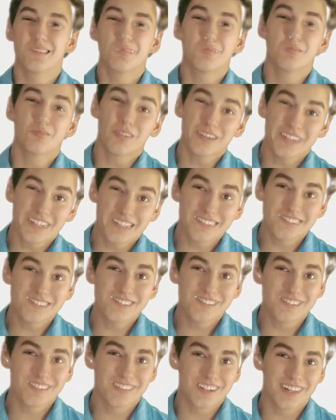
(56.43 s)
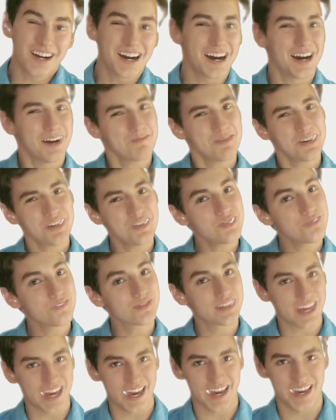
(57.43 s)
Well, I mean you
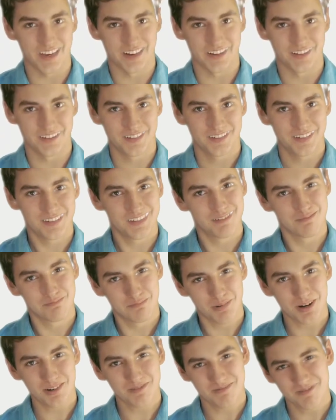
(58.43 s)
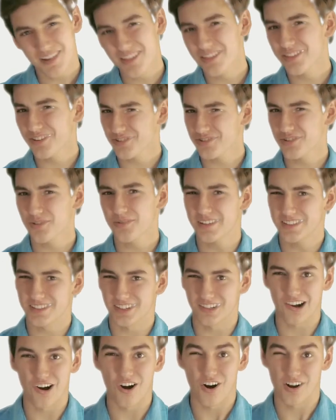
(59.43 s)
can, but there's always
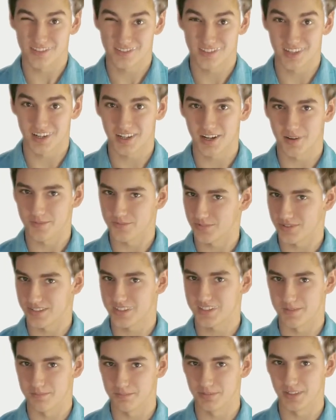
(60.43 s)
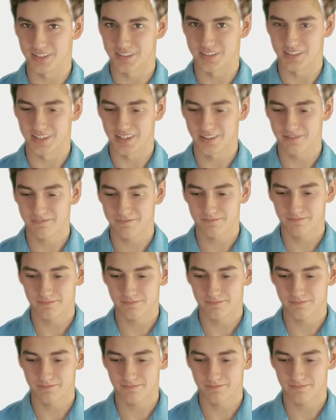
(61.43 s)
a cost that comes with simplicity.